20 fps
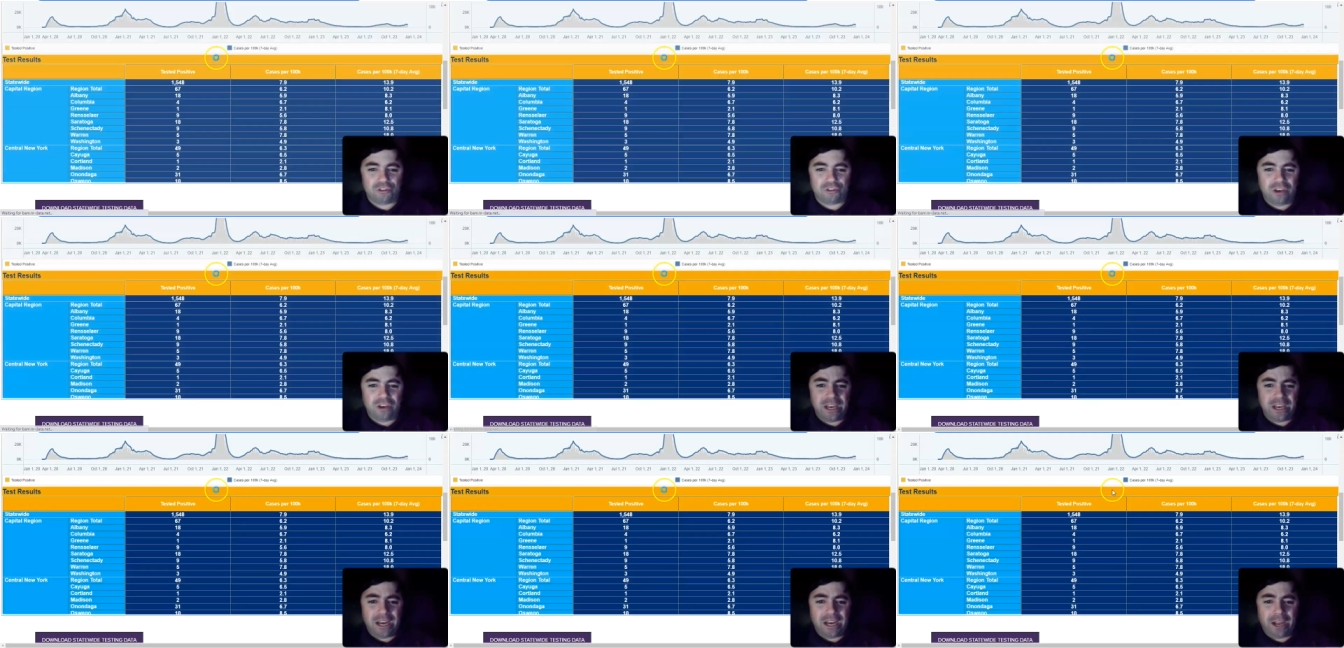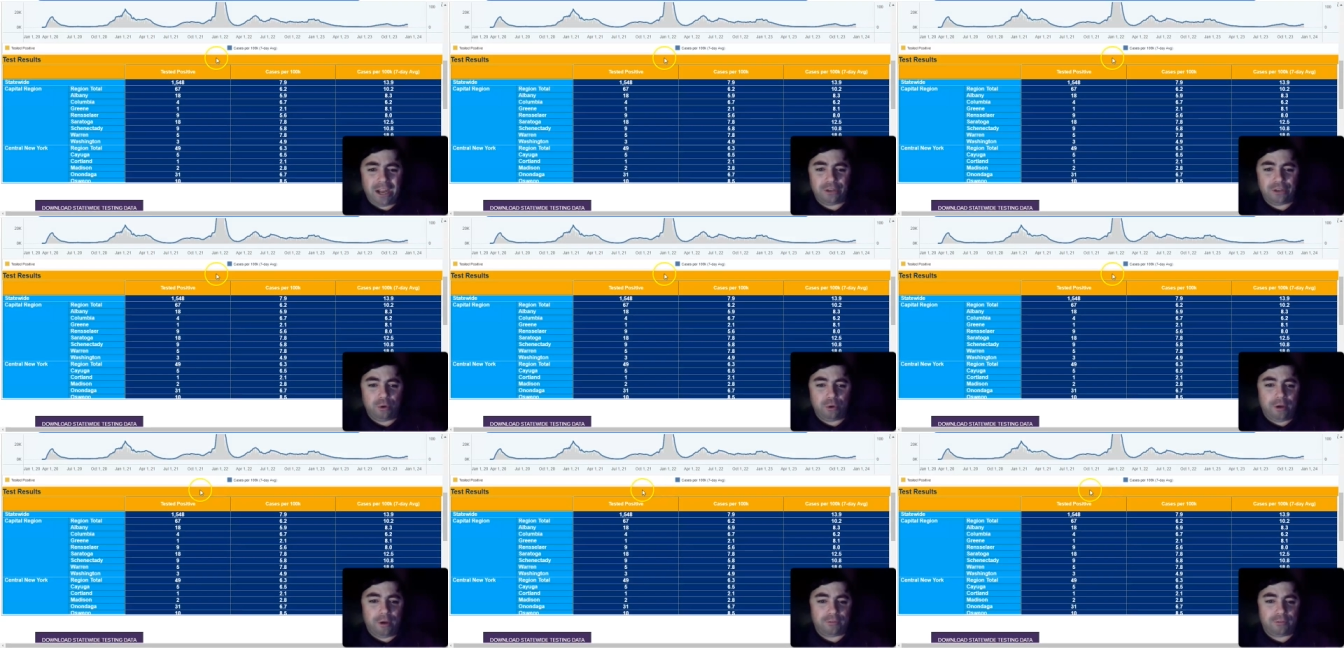City, and I
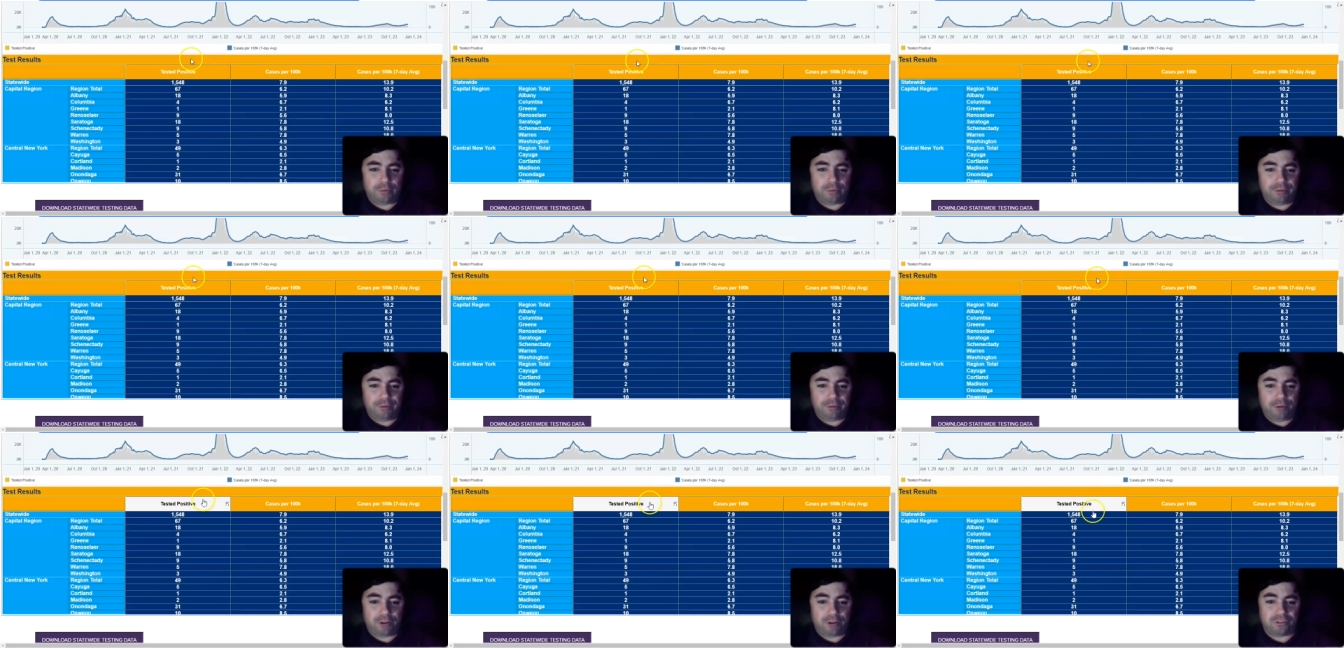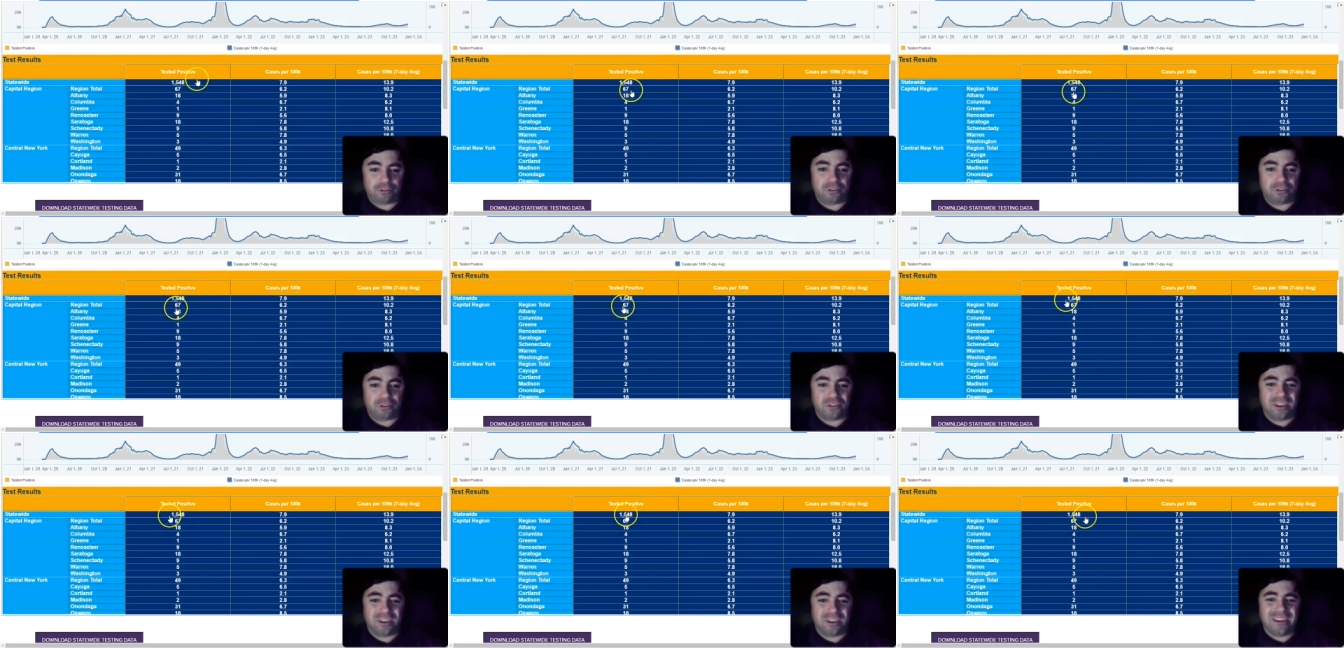do have to refresh this.